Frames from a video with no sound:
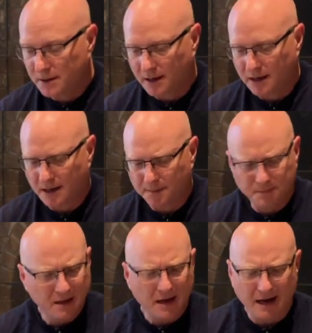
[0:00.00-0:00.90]

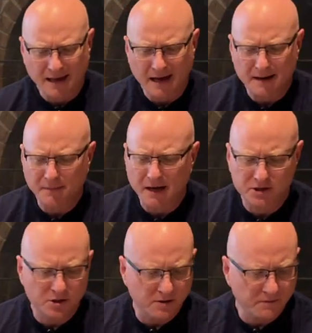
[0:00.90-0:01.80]
Again, I'm not
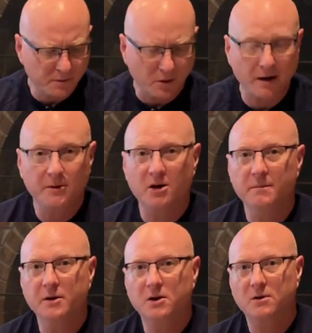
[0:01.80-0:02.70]
sure if the primary
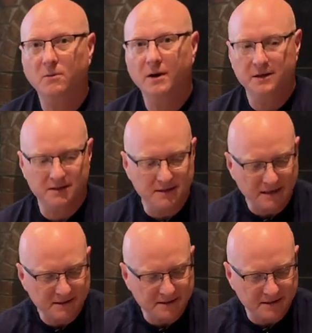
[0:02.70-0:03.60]
mirror one is
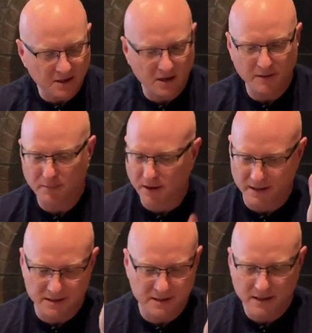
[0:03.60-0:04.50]
necessary,
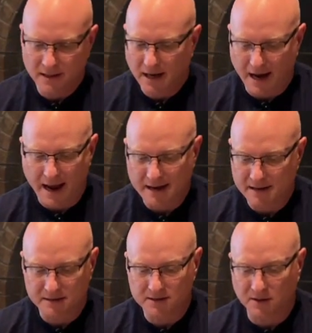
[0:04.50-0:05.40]
but I had
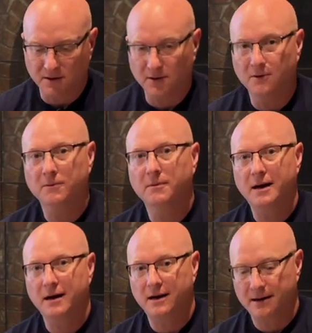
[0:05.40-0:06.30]
it, so
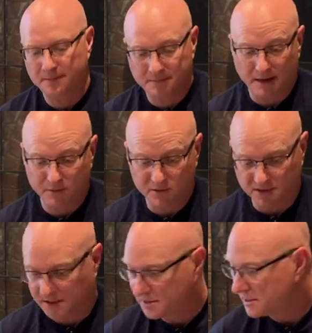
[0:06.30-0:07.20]
I'm
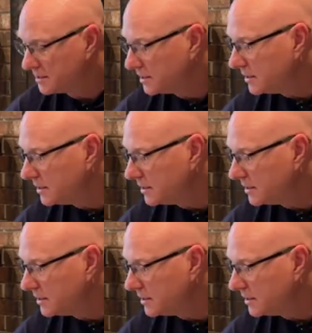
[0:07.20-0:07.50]
using it.